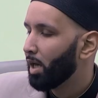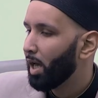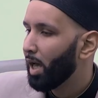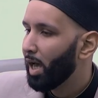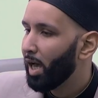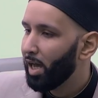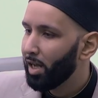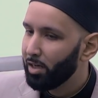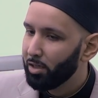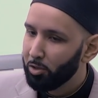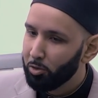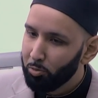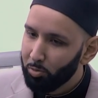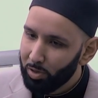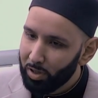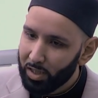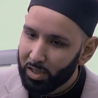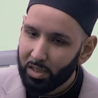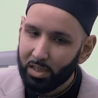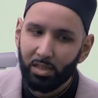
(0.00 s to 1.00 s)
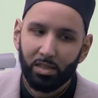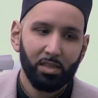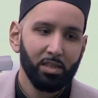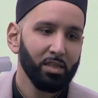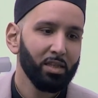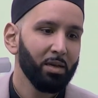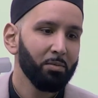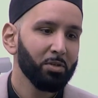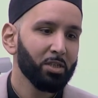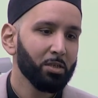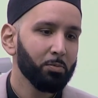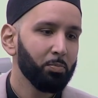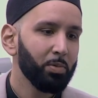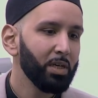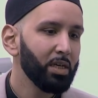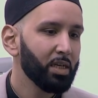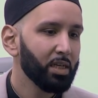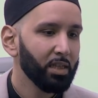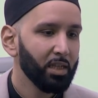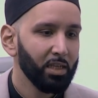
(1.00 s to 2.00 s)
And you listen to them
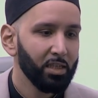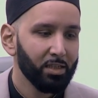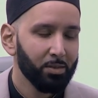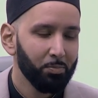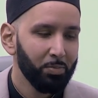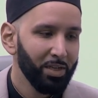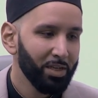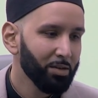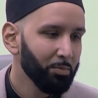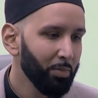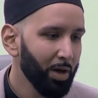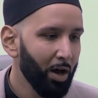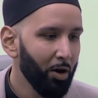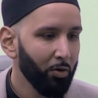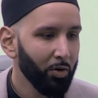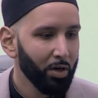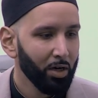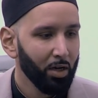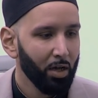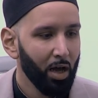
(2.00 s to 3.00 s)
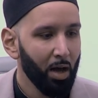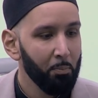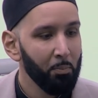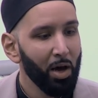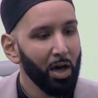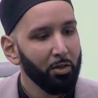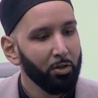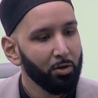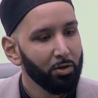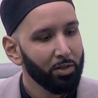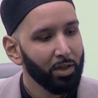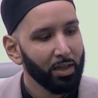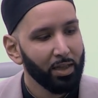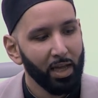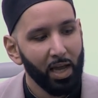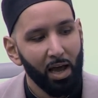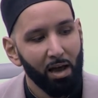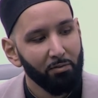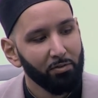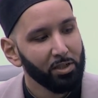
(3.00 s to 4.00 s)
speak, and they speak about a mother that
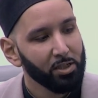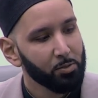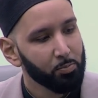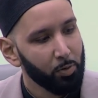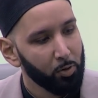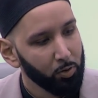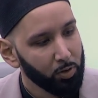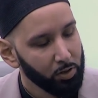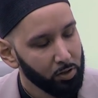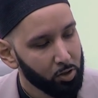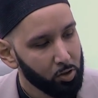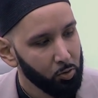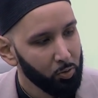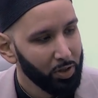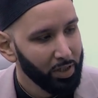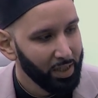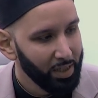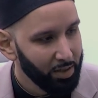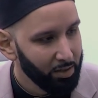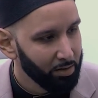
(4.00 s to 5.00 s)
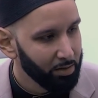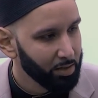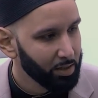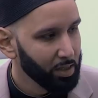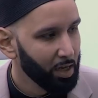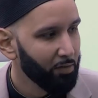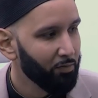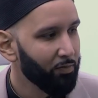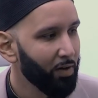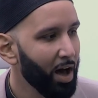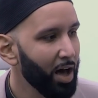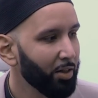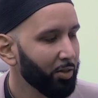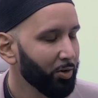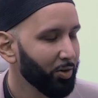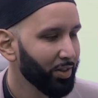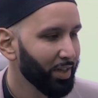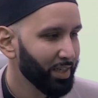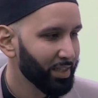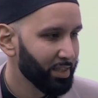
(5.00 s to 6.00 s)
they haven't spoken to in years, a
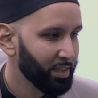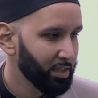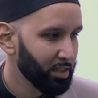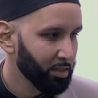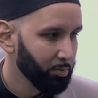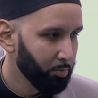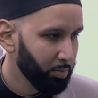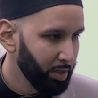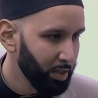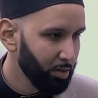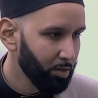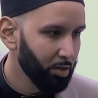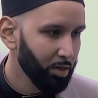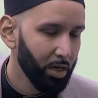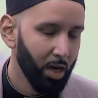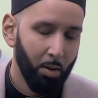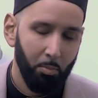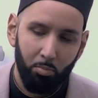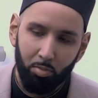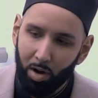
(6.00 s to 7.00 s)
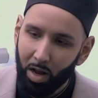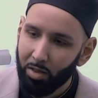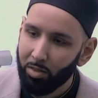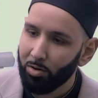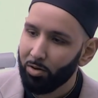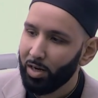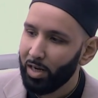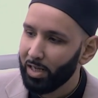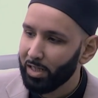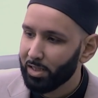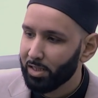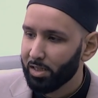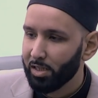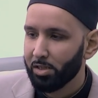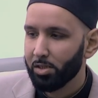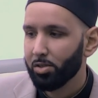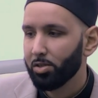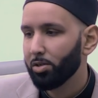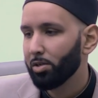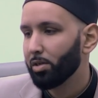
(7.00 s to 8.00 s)
father that's disappeared, a brother, a
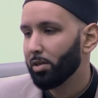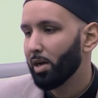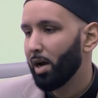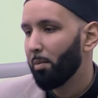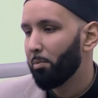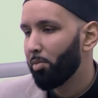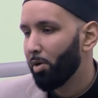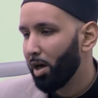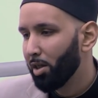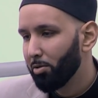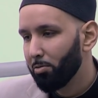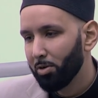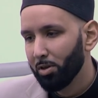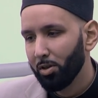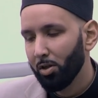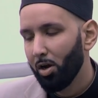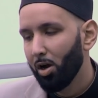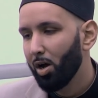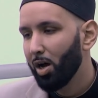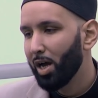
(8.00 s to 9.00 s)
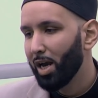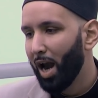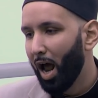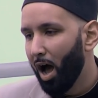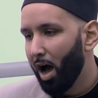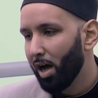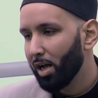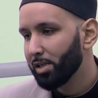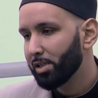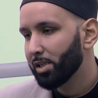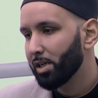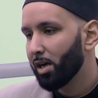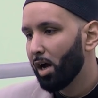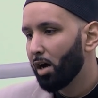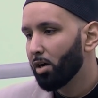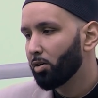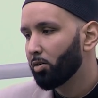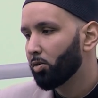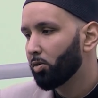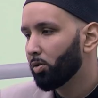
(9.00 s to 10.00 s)
sister, a brother-in-law, an aunt, an
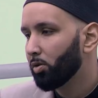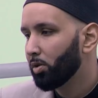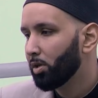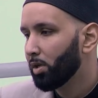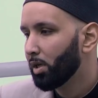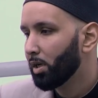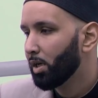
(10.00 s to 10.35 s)
uncle,